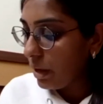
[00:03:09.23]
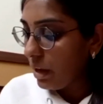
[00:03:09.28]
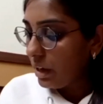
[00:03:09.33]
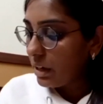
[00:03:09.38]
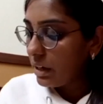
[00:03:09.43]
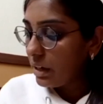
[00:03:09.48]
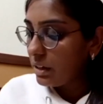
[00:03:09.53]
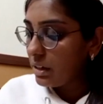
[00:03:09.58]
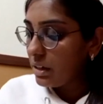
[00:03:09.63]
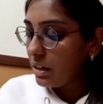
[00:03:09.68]

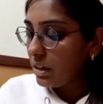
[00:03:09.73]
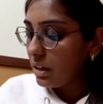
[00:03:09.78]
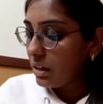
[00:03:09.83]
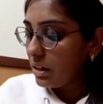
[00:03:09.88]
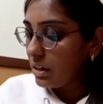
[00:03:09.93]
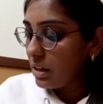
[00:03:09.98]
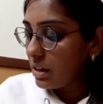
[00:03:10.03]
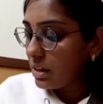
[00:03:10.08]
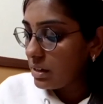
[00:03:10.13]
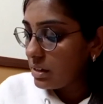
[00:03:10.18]

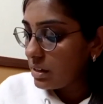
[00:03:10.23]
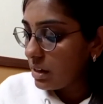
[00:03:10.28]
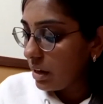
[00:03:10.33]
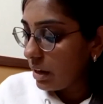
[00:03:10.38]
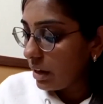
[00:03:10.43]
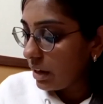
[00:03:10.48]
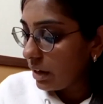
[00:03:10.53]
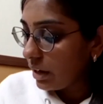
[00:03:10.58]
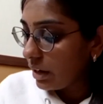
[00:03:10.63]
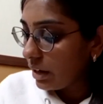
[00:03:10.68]
It is
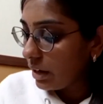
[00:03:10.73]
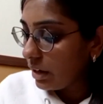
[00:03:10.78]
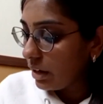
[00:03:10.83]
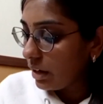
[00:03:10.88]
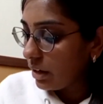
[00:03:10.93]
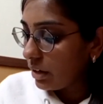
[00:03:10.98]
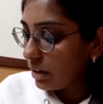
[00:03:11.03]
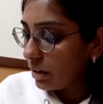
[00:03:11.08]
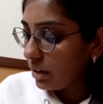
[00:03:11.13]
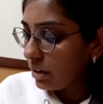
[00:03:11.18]

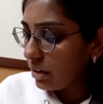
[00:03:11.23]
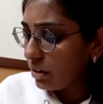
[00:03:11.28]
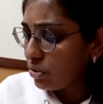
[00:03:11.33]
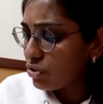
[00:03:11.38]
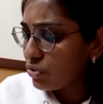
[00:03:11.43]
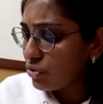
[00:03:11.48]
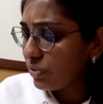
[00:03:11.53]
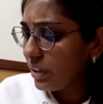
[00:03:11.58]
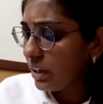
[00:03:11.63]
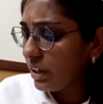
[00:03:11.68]

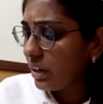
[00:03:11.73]
useful